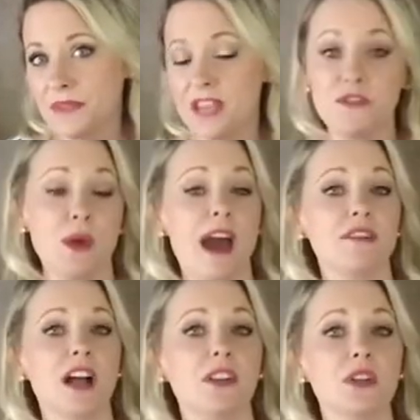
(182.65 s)
If you
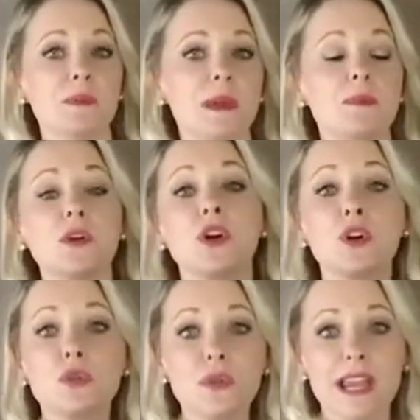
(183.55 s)
have colored paper,
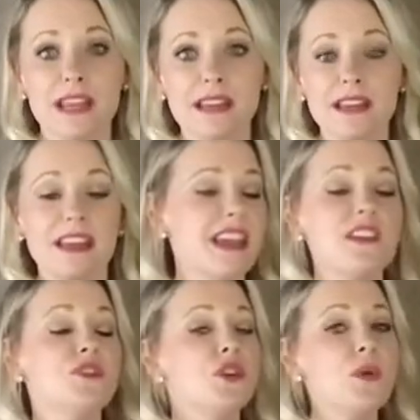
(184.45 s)
great.
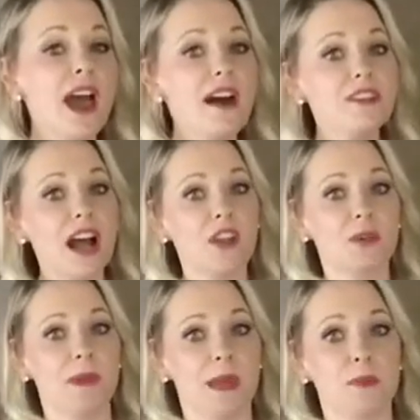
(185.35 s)
If you don't have
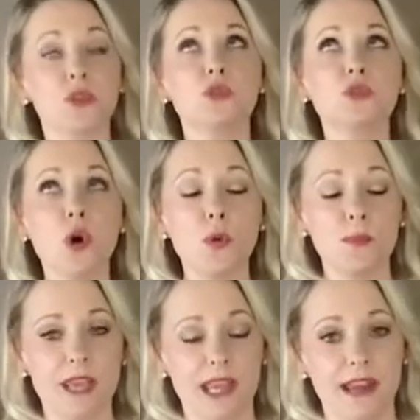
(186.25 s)
colored paper, don't
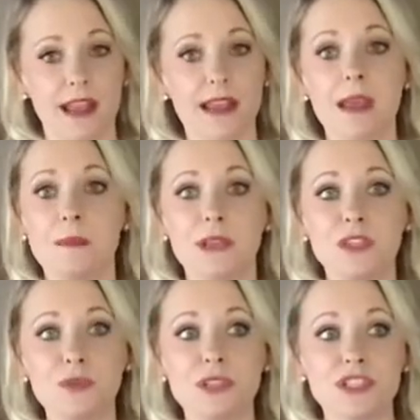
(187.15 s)
panic, because
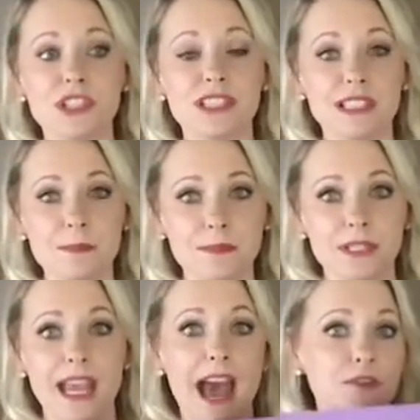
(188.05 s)
you can just
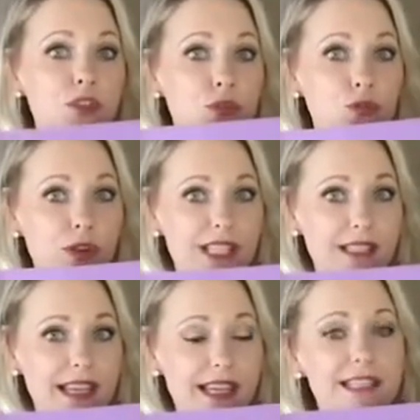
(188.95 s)
simply, after you trace the
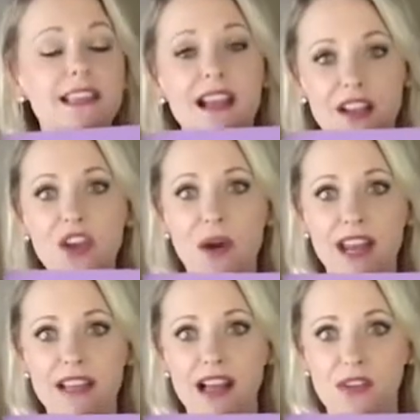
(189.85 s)
hands, go ahead
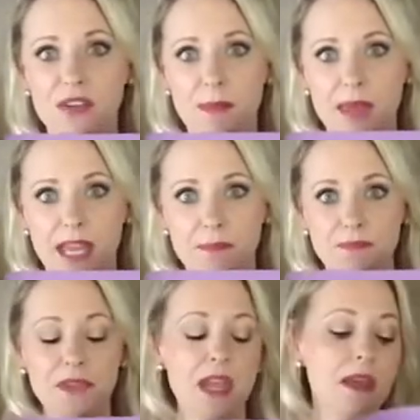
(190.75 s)
and color them in.
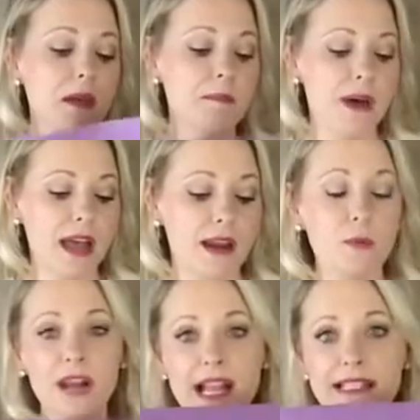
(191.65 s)
But
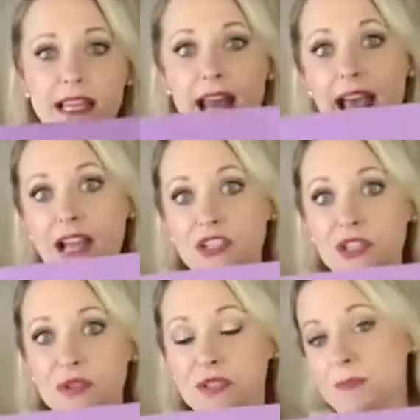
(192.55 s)
what I did, I actually
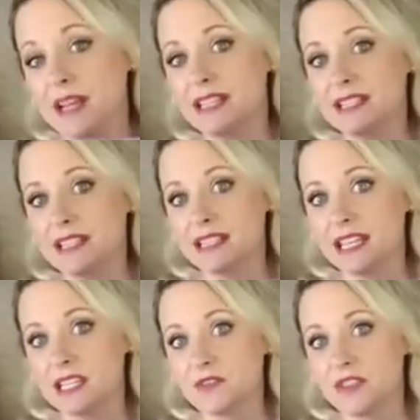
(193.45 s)
used my niece's
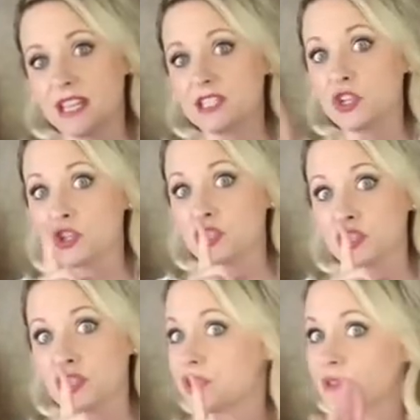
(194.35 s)
hands for this.
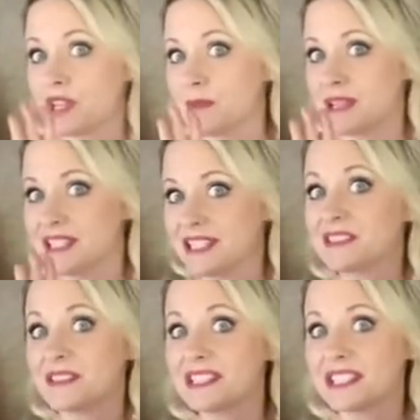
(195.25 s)
Shh, don't tell my sister,
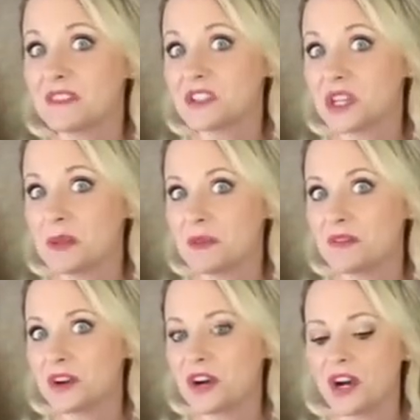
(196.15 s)
this gift's gonna be
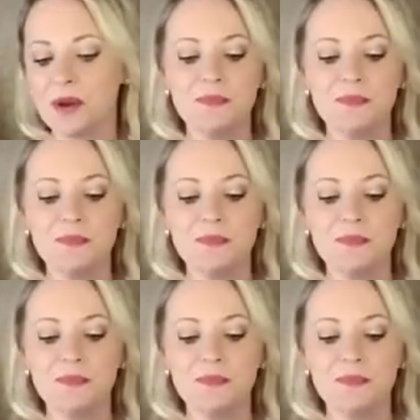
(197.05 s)
for her.